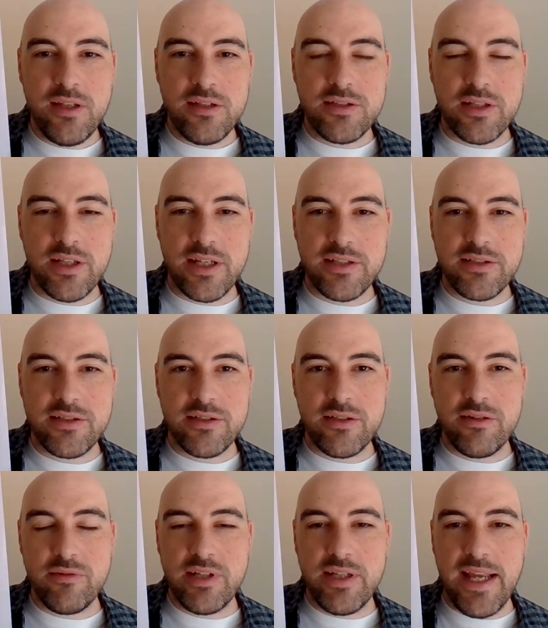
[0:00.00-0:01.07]
So that's
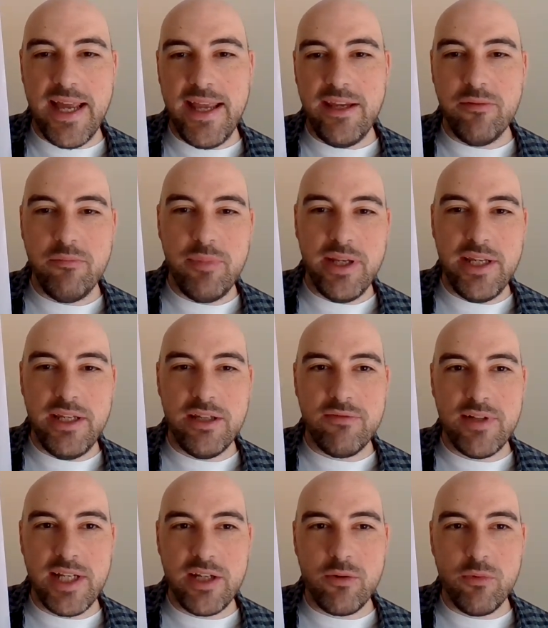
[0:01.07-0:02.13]
A and B
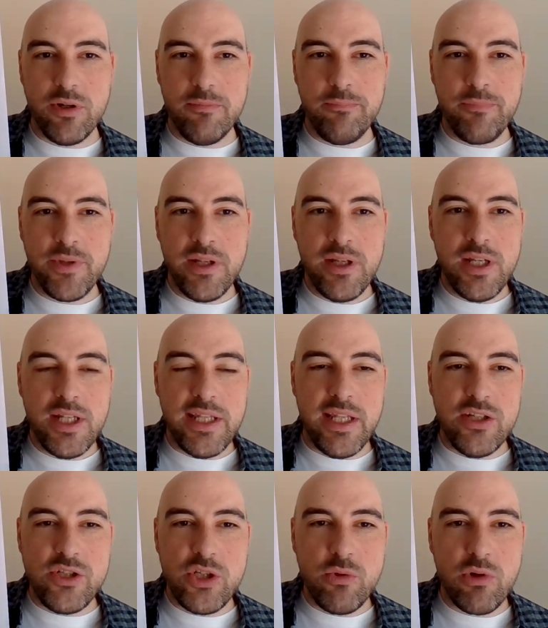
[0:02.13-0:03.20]
of leg one.
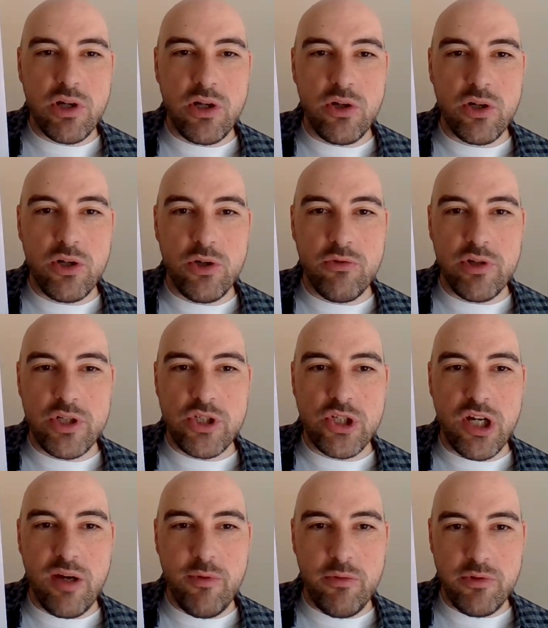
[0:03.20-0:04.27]
Then 2 o'clock Glorious
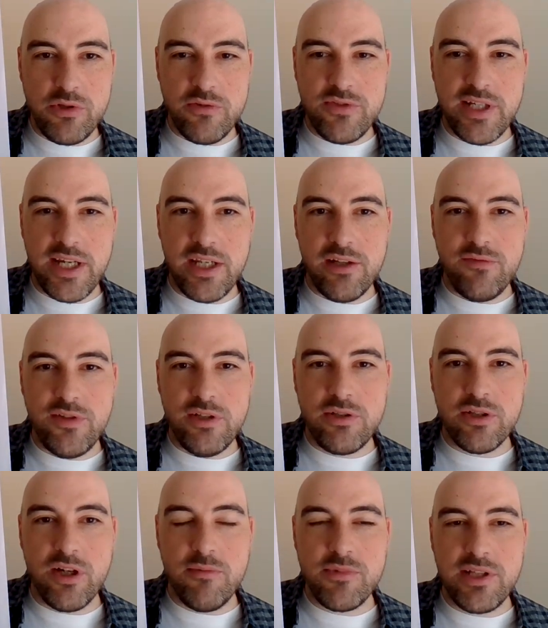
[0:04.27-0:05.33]
Charmer, which we've taken a few
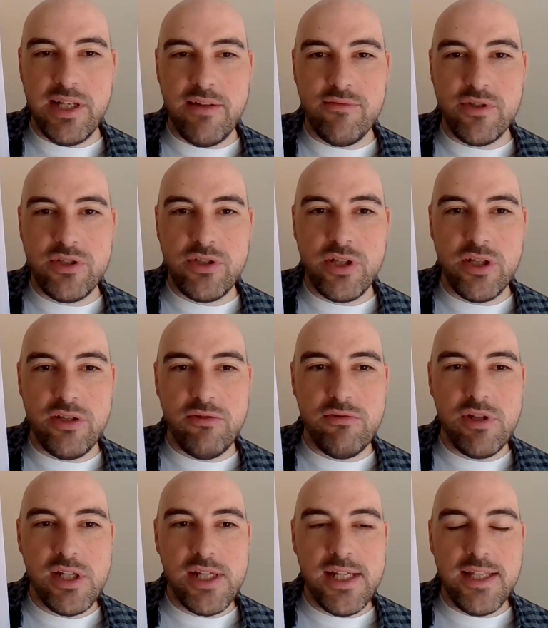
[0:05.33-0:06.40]
times,
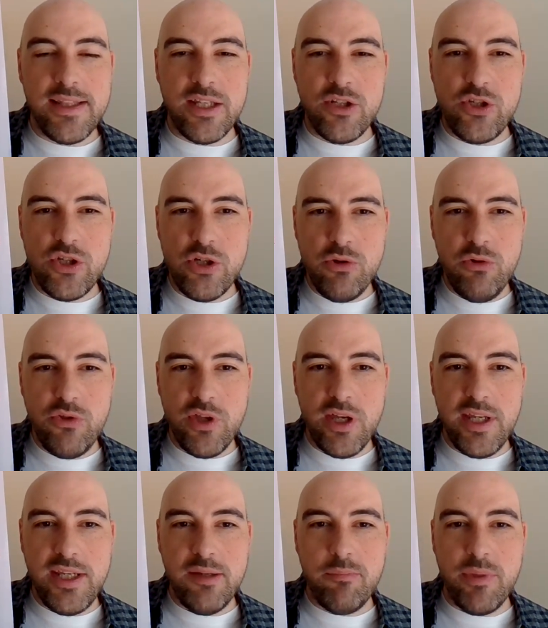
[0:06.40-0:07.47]
11-2. Then
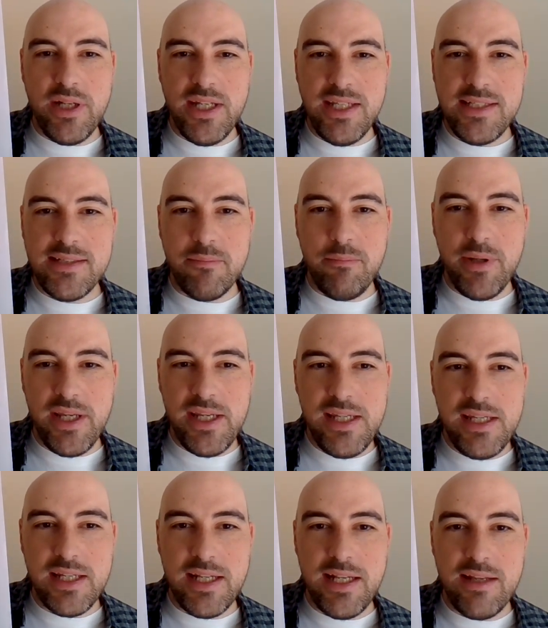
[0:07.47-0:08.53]
2:30 Benita
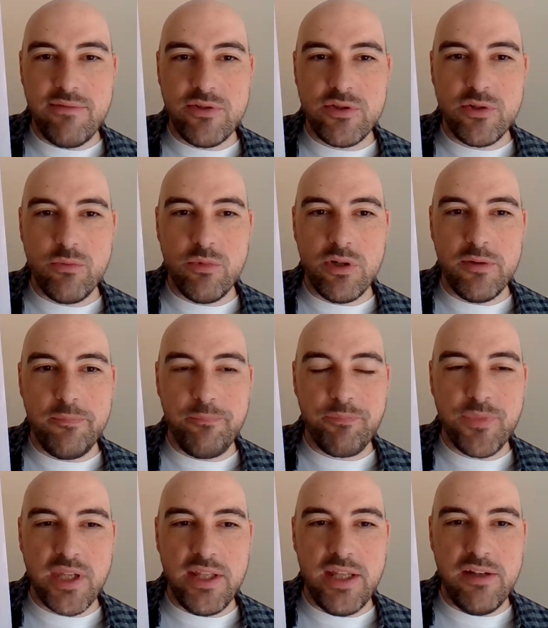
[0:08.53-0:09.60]
B, 11-1.
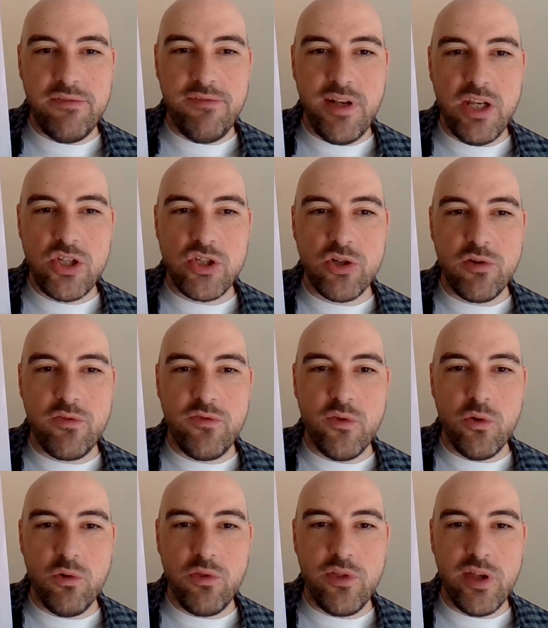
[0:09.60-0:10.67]
And then finishing off
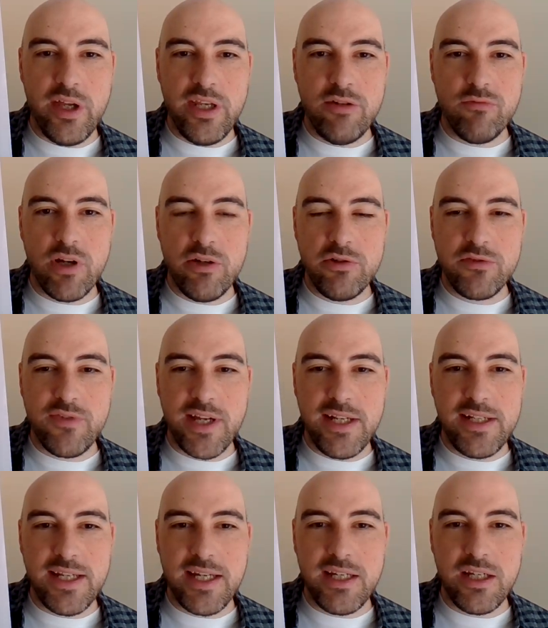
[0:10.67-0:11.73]
4:30 Rose
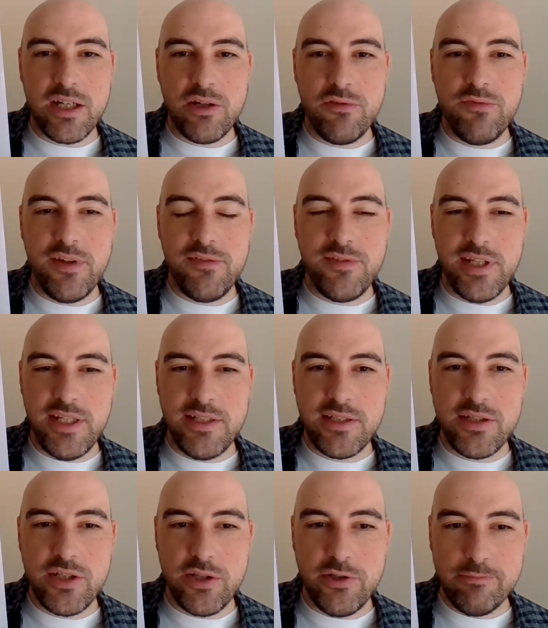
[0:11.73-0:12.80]
Fandango,
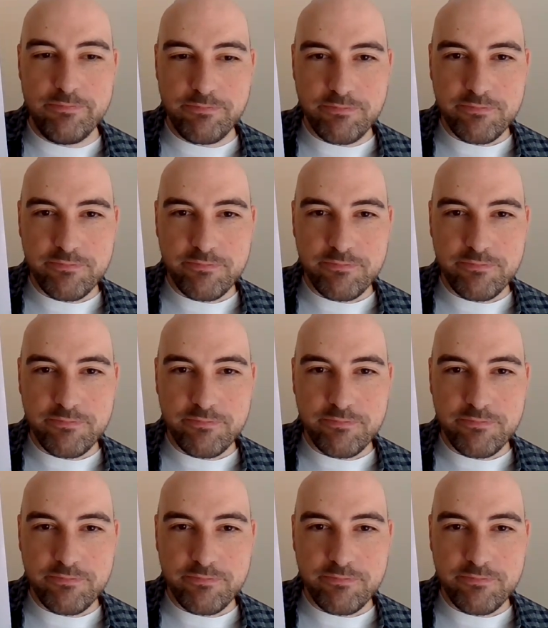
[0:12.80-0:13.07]
15-2.